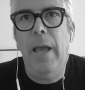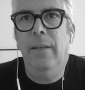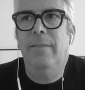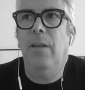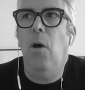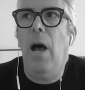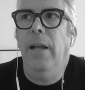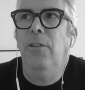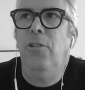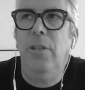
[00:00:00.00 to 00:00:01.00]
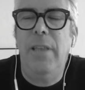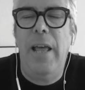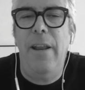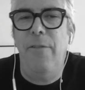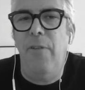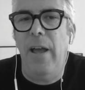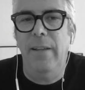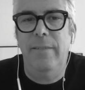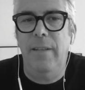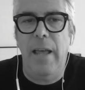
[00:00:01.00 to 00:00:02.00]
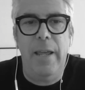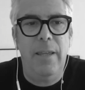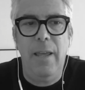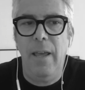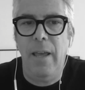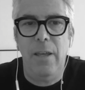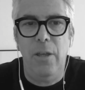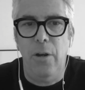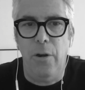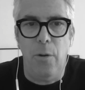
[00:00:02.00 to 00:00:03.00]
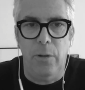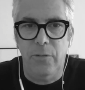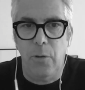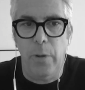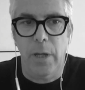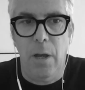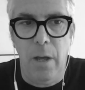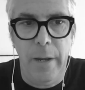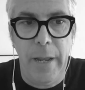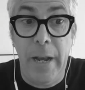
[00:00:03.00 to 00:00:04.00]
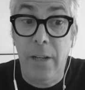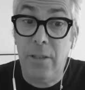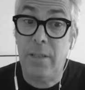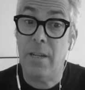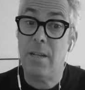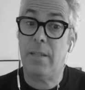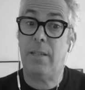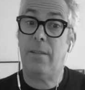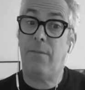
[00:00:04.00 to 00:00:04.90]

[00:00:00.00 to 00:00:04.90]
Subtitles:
And so I took that advice like, you don't know what's going on. And it didn't,